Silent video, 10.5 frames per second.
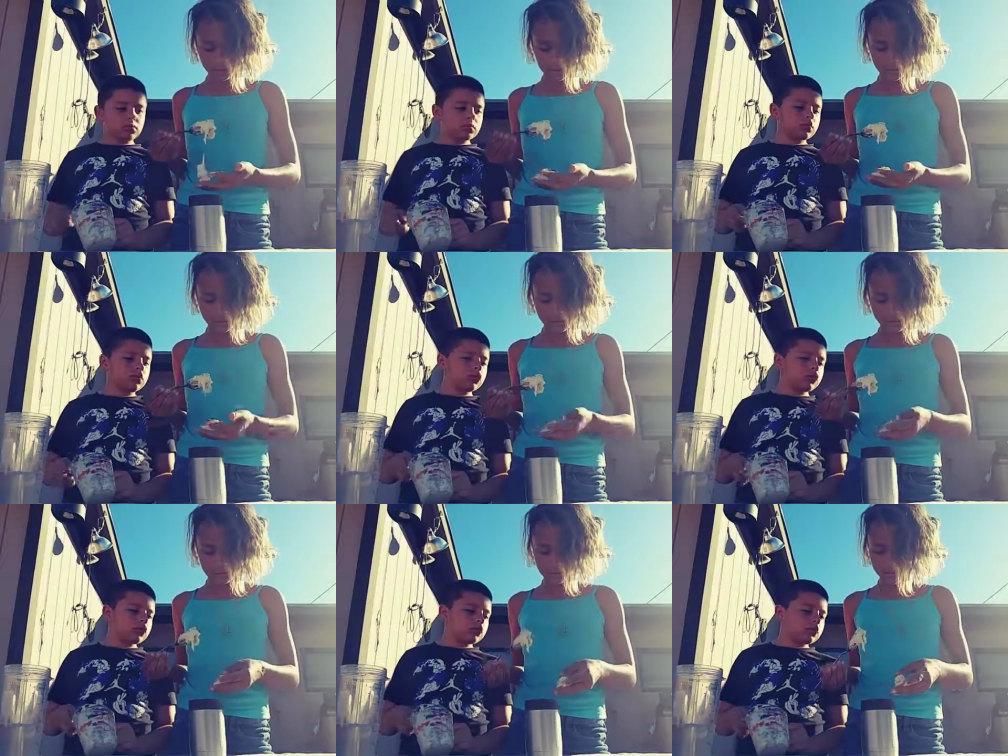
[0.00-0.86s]
Ooh.
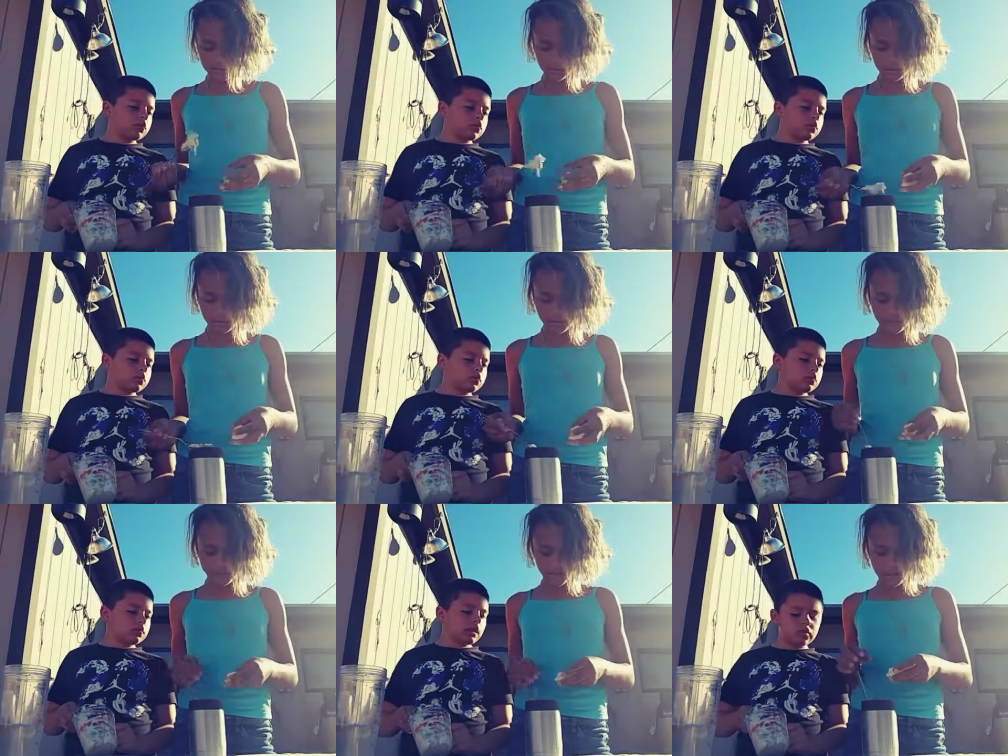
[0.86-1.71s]

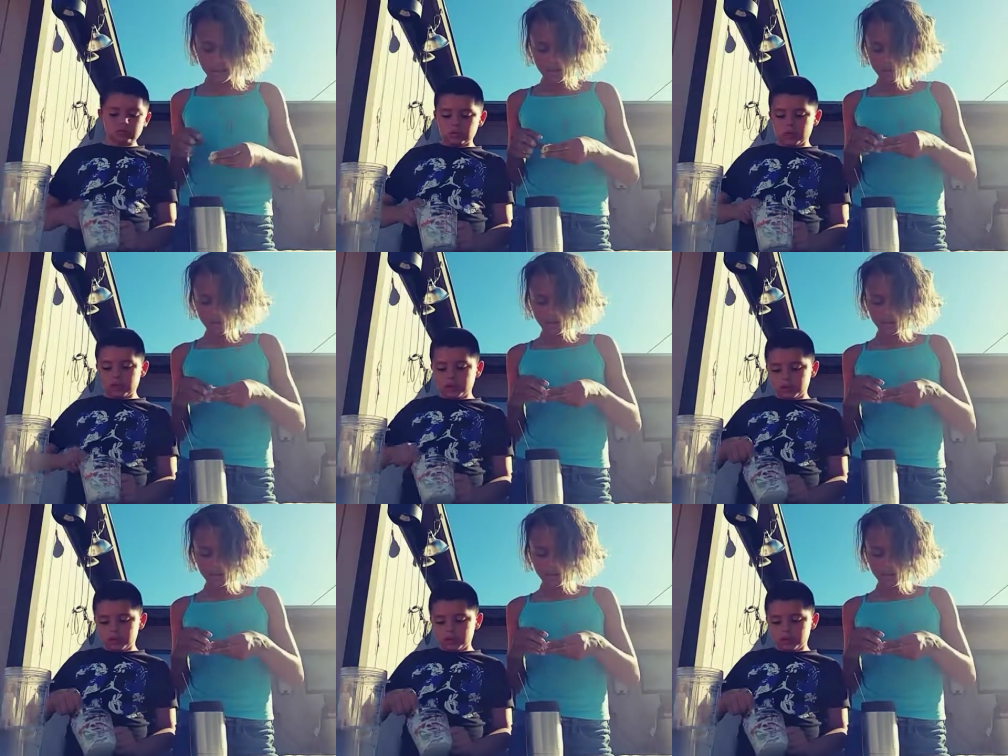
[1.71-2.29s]
That one's ready to be